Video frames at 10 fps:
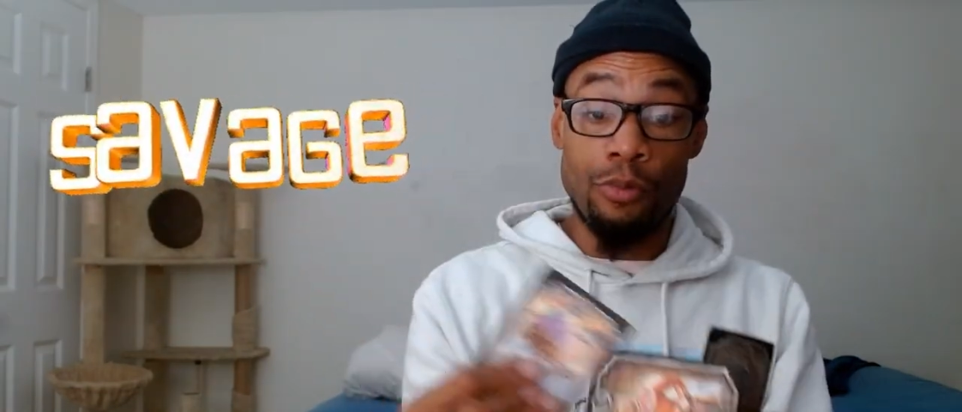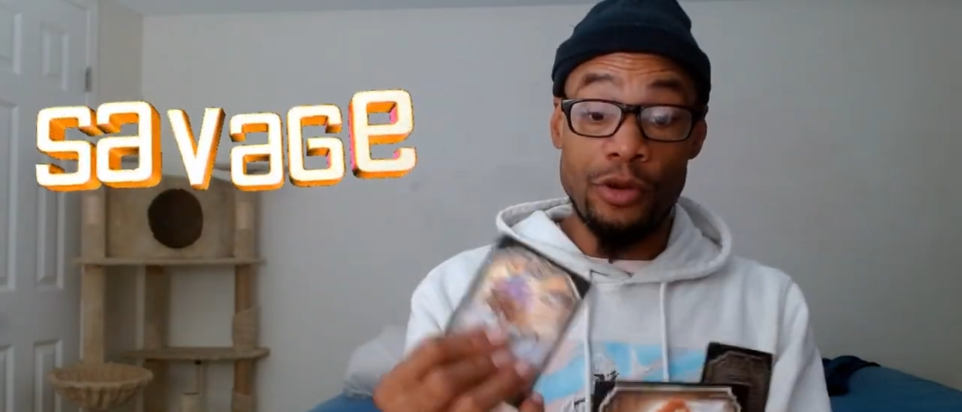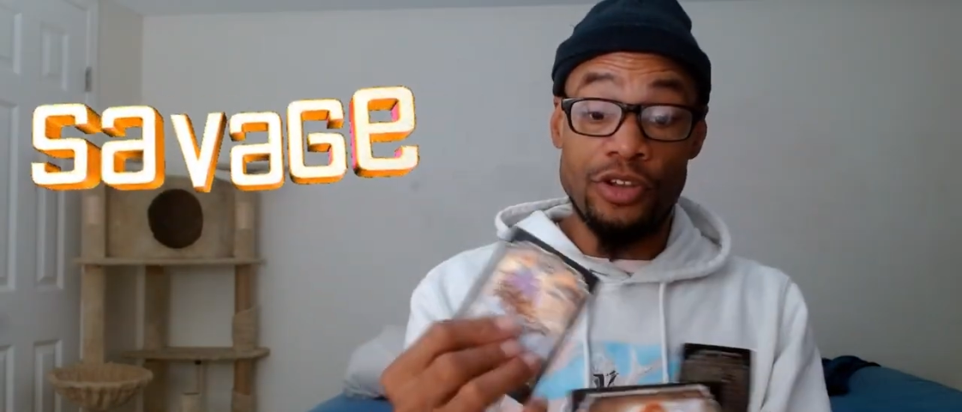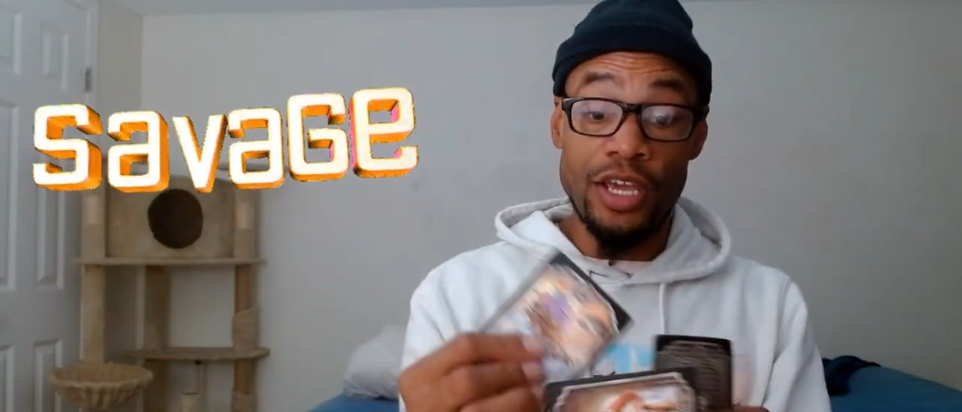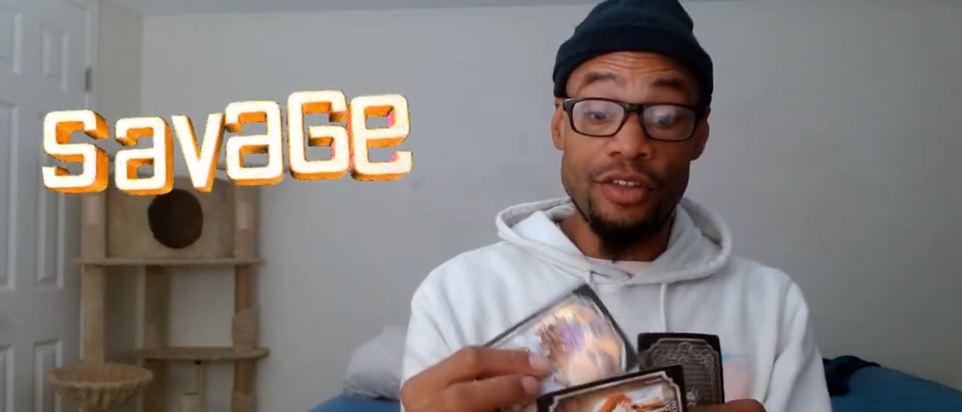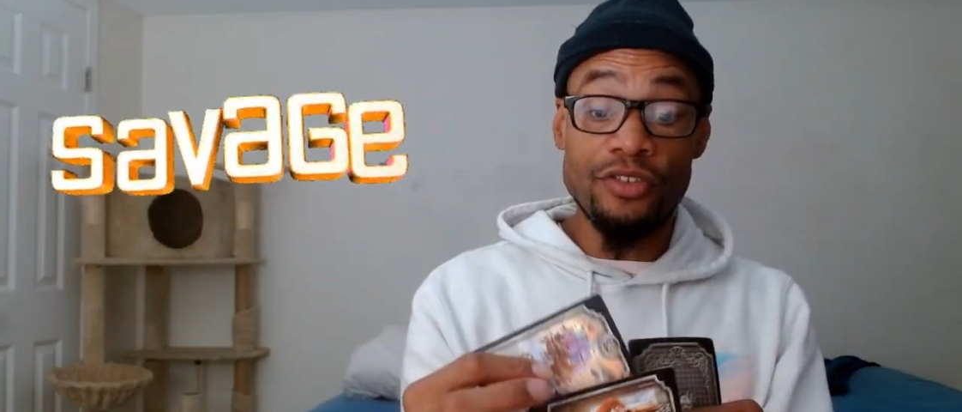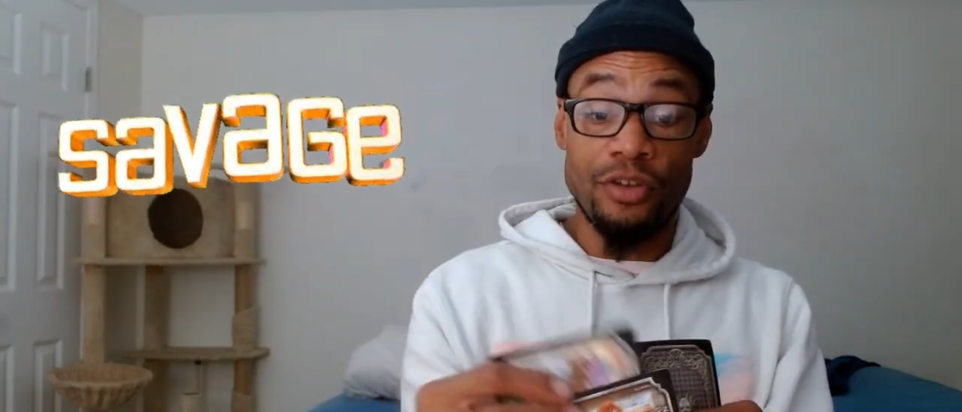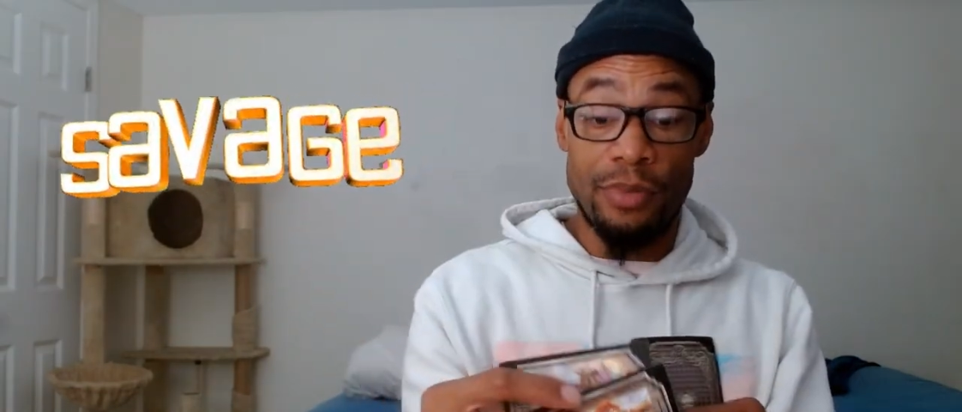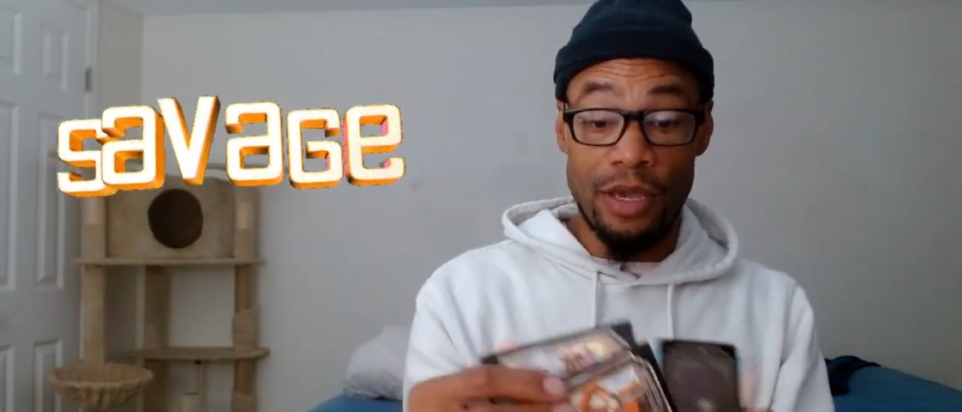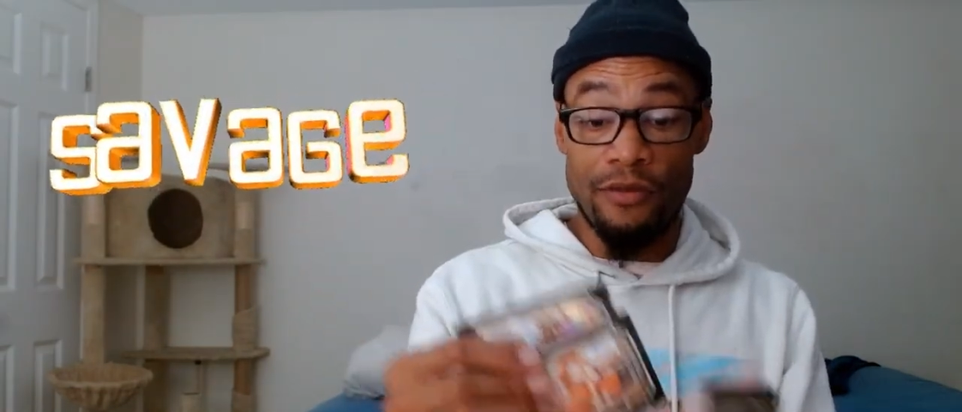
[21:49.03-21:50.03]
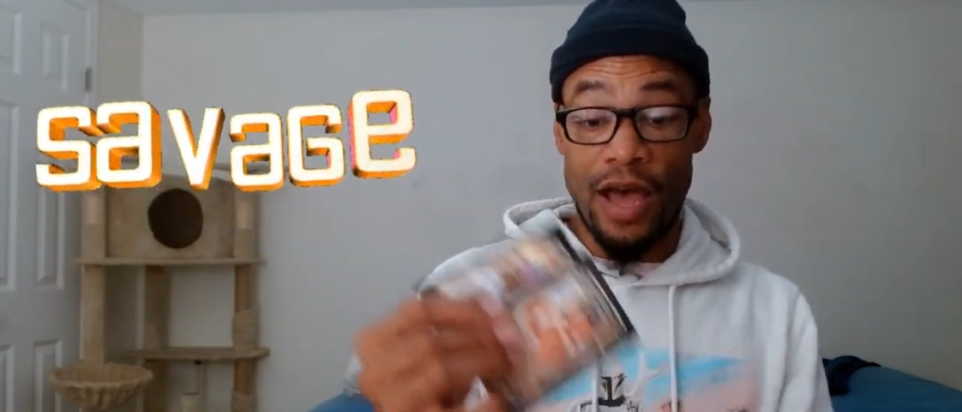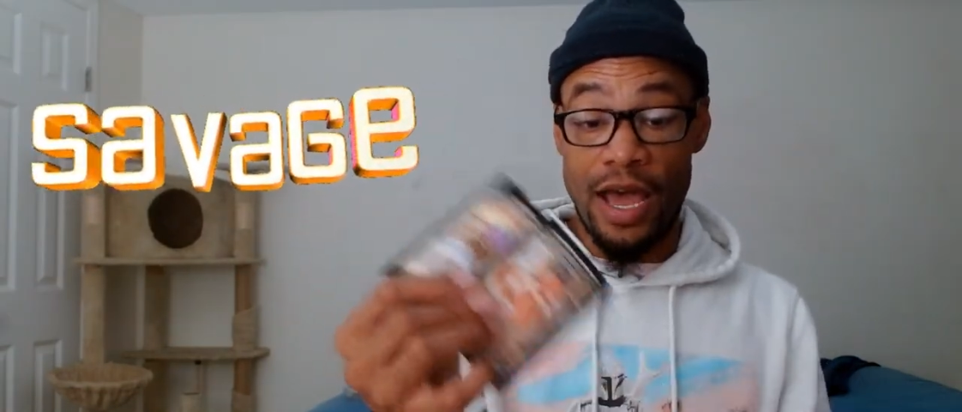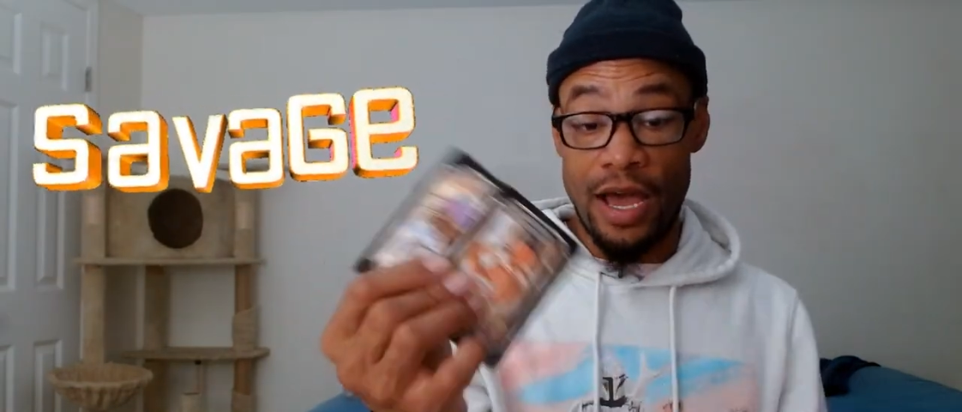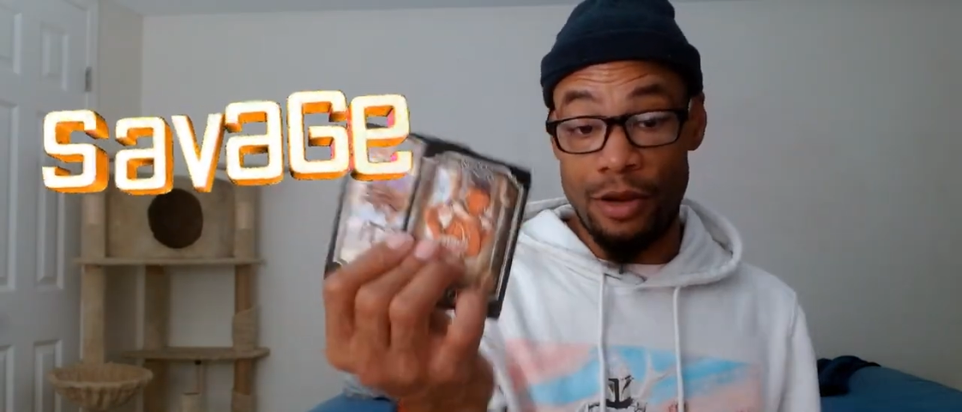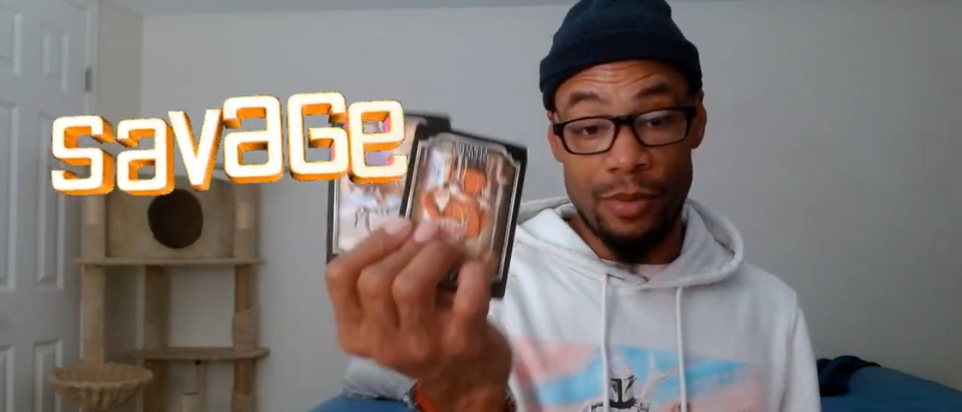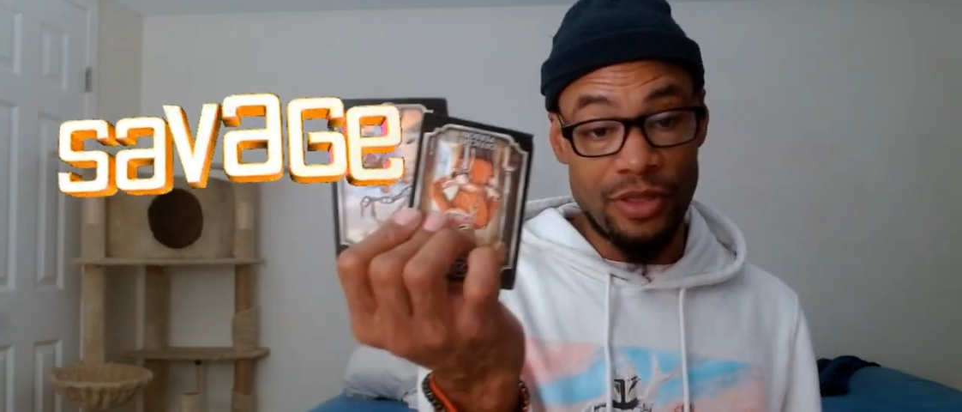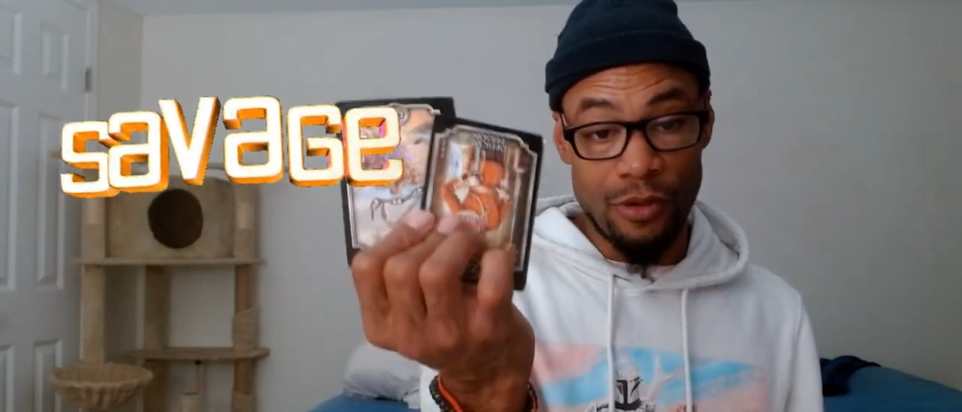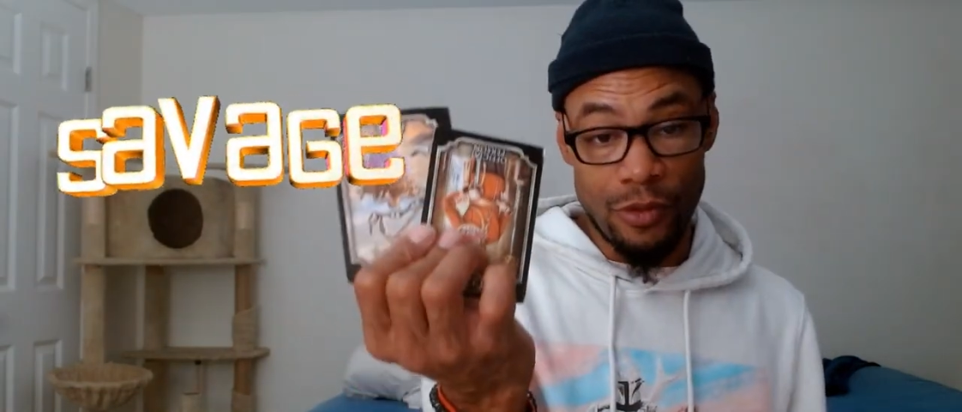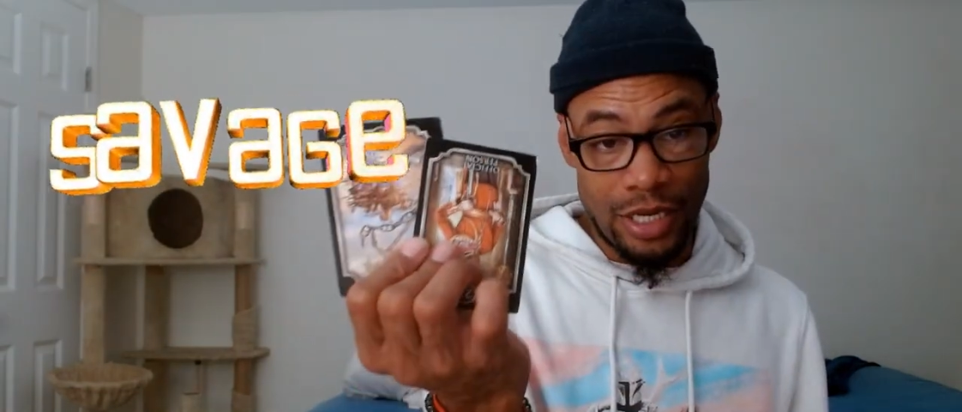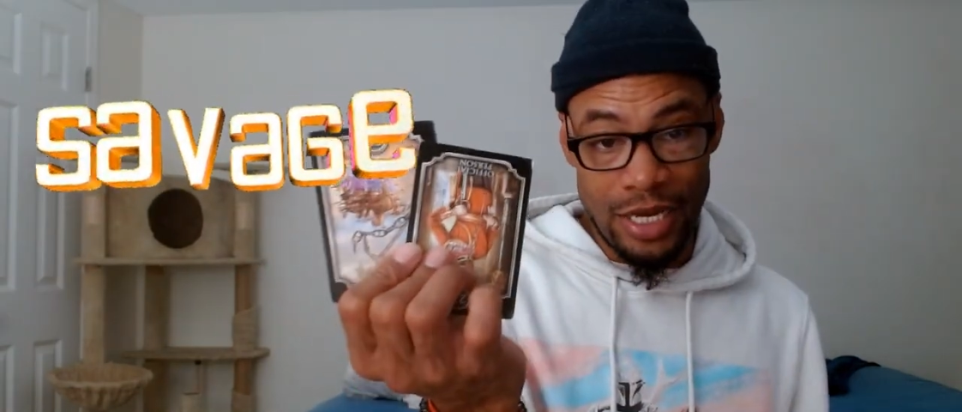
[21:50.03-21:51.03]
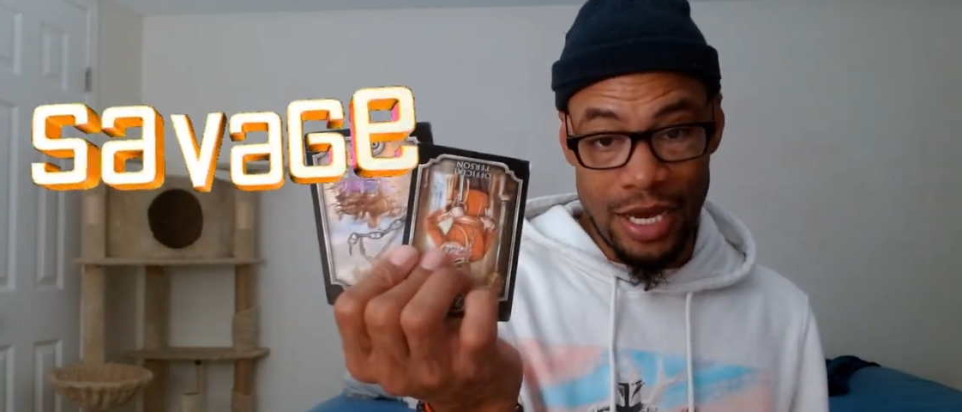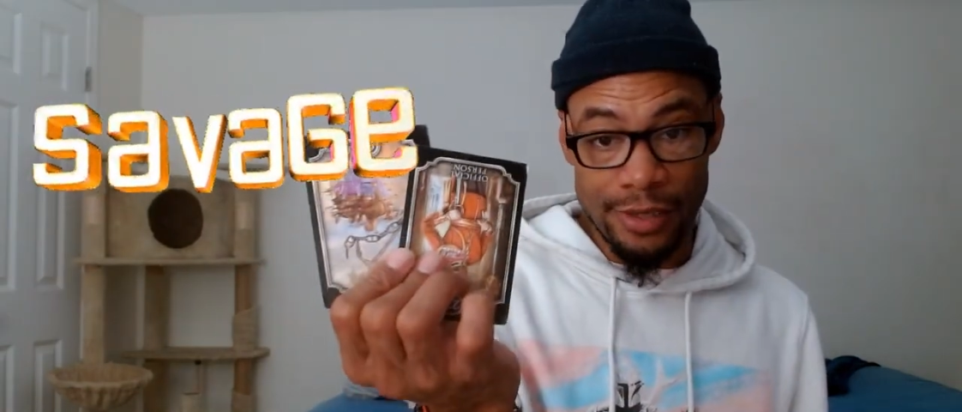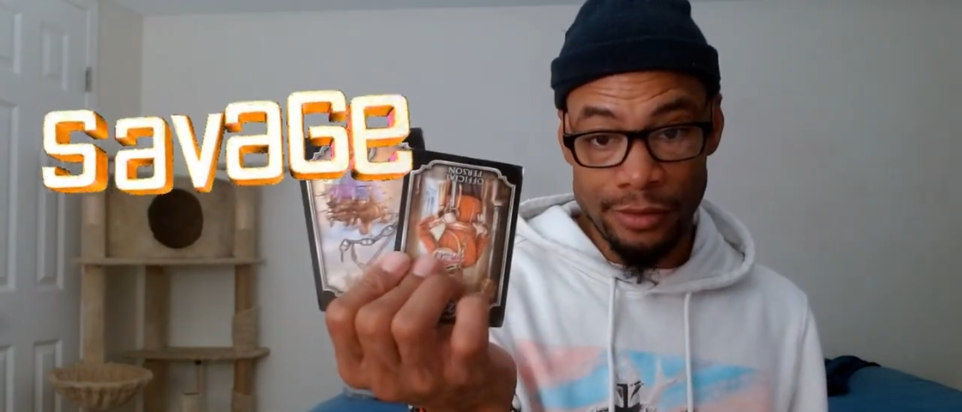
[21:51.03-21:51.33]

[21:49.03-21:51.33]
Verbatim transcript: pretends to be of high honor but they're really not.